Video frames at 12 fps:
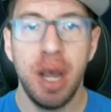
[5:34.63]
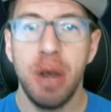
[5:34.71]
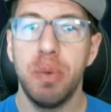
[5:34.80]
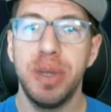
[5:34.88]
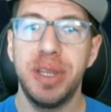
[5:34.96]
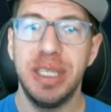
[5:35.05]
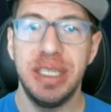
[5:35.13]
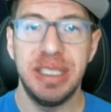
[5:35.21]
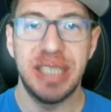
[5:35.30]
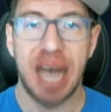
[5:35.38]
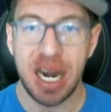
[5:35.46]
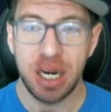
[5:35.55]
With the
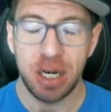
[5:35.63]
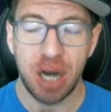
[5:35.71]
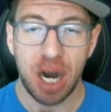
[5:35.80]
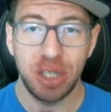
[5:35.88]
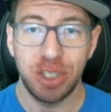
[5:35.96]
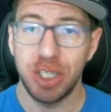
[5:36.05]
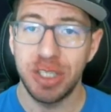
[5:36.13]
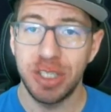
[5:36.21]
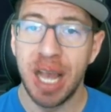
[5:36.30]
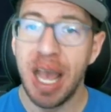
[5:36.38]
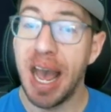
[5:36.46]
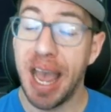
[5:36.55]
dire archers,
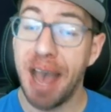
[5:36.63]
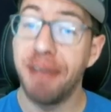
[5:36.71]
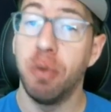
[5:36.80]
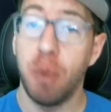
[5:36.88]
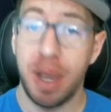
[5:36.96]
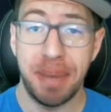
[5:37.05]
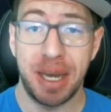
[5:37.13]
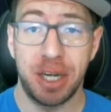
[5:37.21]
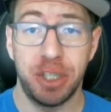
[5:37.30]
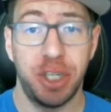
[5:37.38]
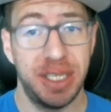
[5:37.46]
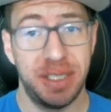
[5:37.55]
I have a way better
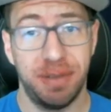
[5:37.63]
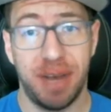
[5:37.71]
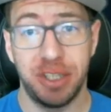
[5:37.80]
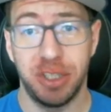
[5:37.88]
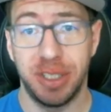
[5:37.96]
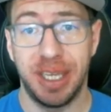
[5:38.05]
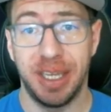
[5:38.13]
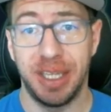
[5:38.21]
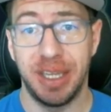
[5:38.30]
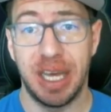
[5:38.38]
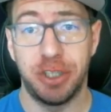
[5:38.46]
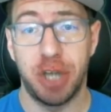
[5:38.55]
chance of actually
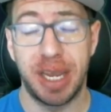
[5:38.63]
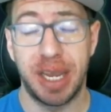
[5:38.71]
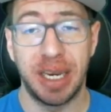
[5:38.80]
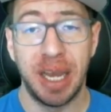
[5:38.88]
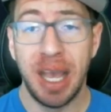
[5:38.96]
killing that dragon.